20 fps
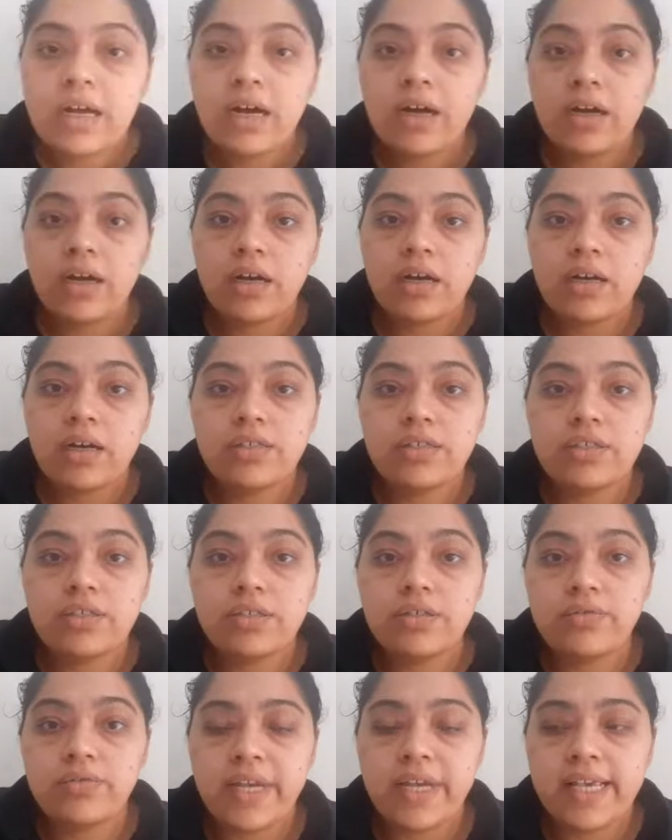
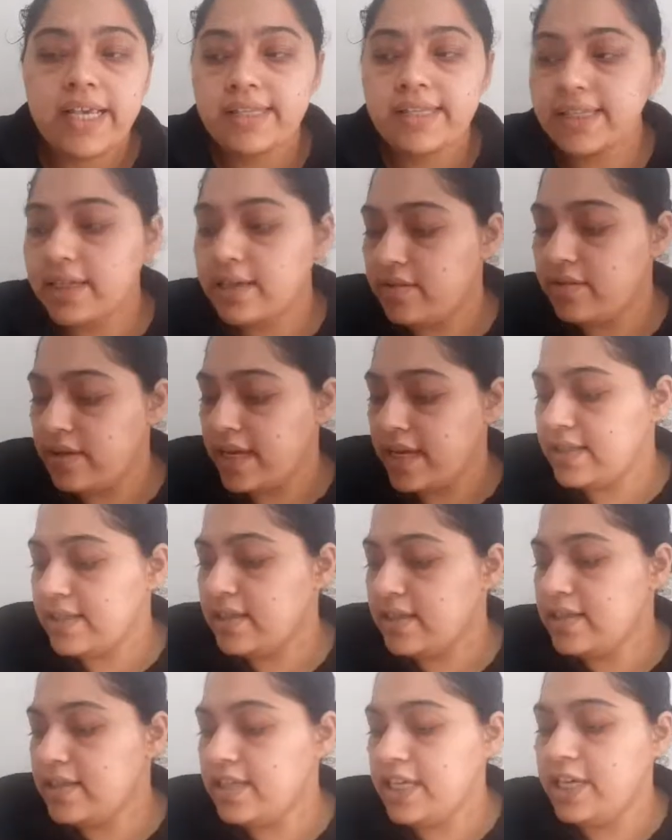resin
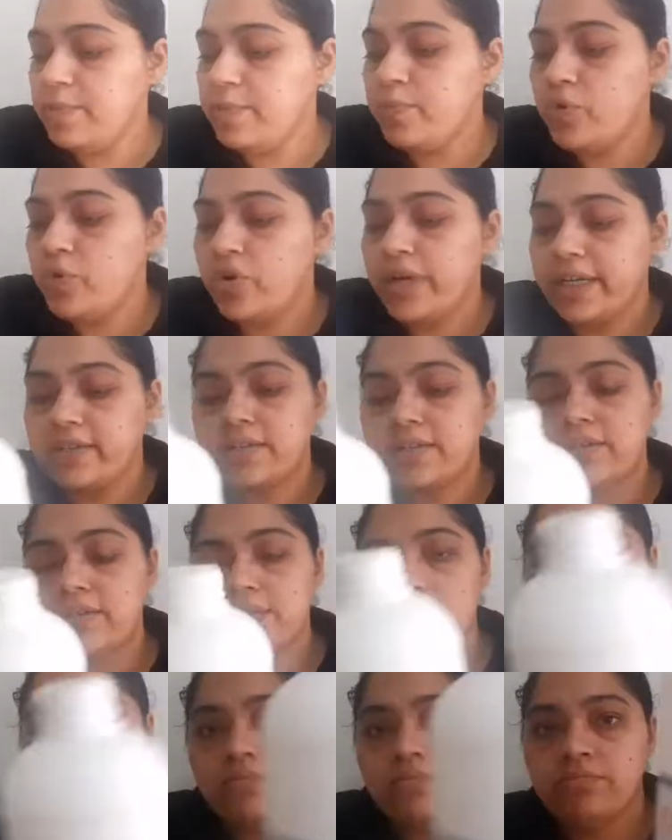is
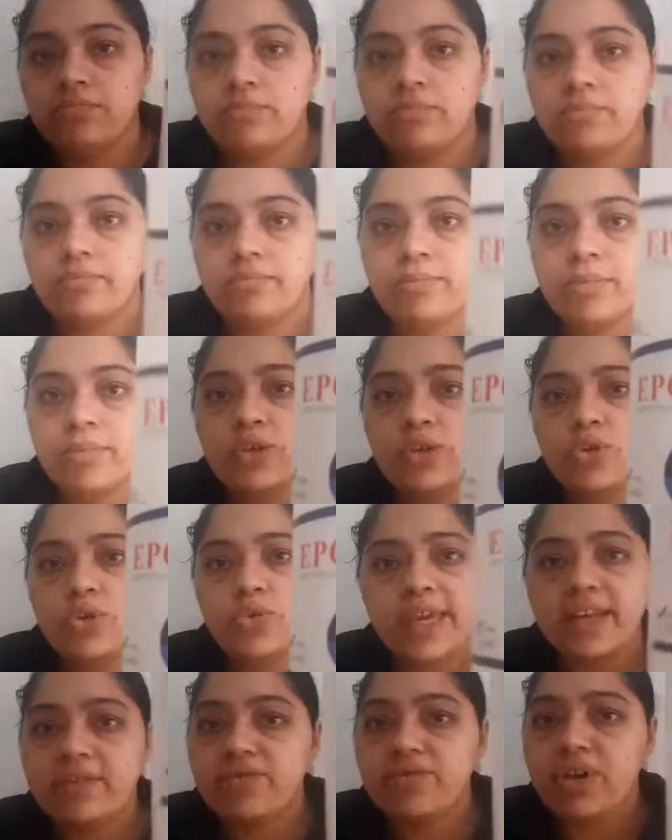Eporex, but you
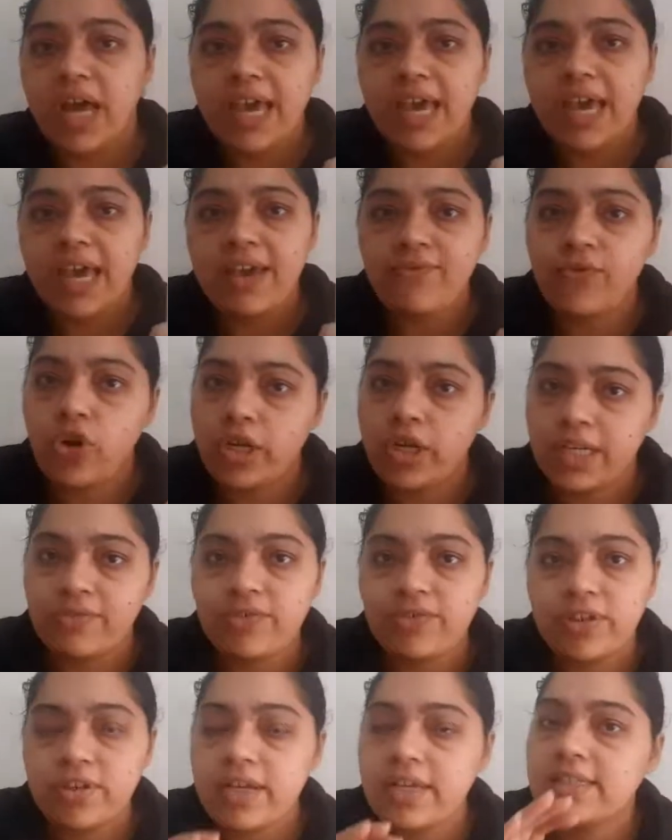can try
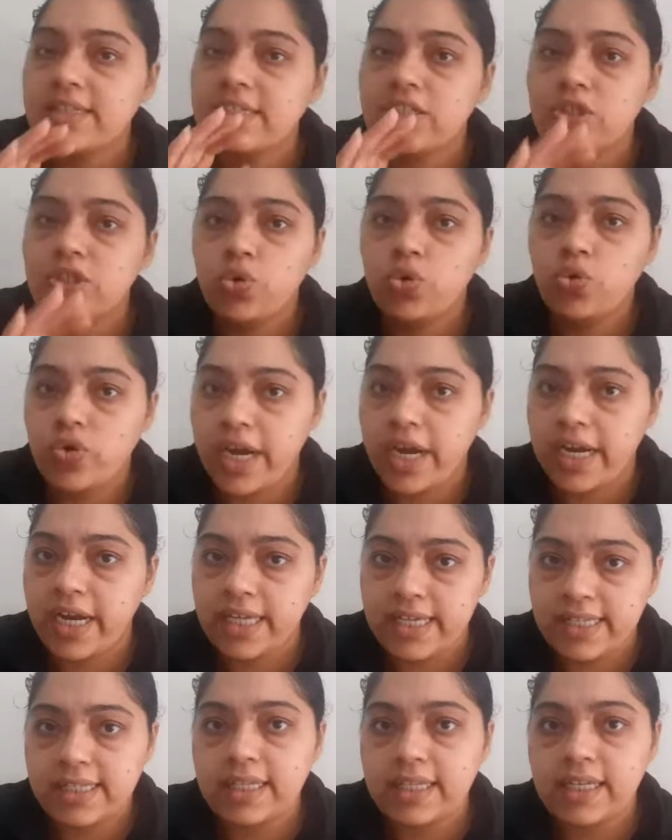whatever resin you get
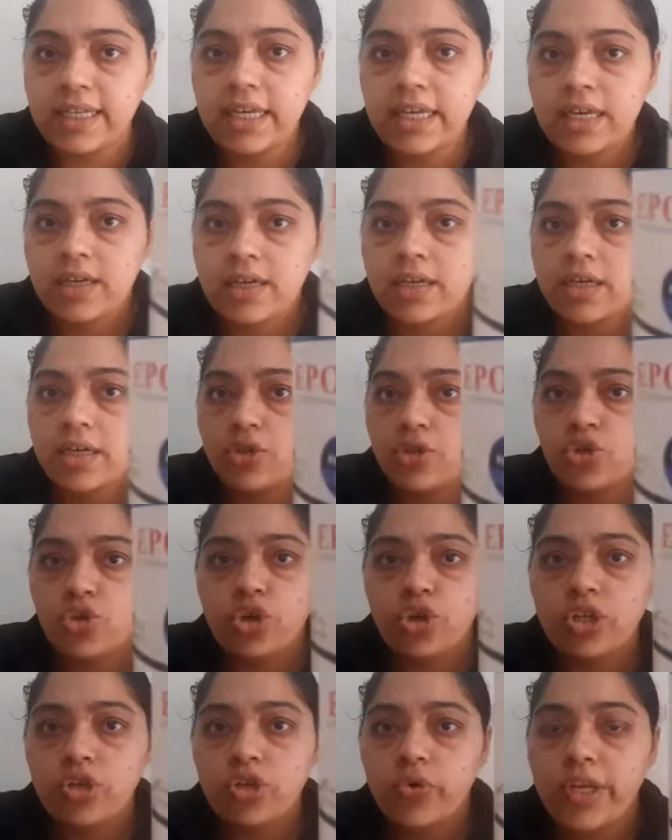easily.
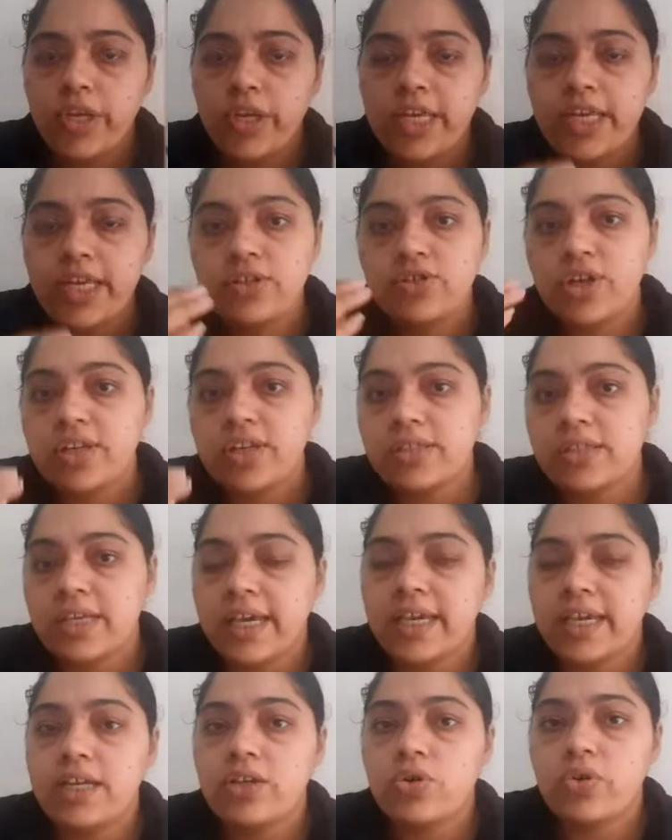Don't worry, just
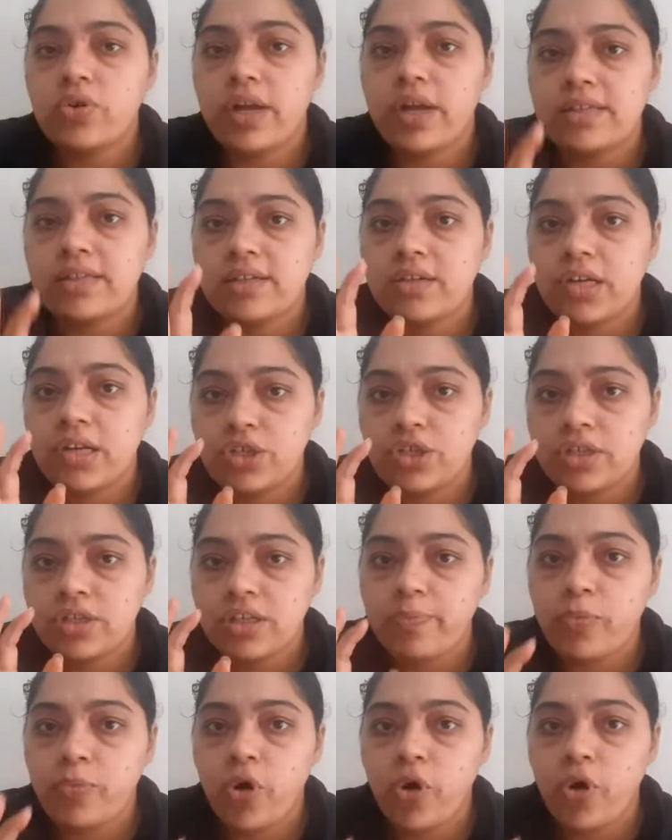take into consideration
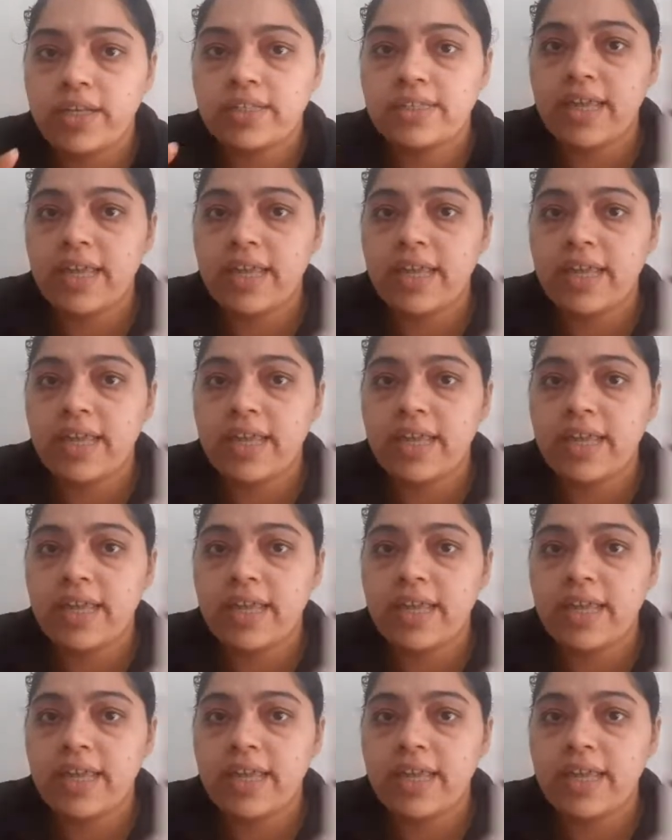the points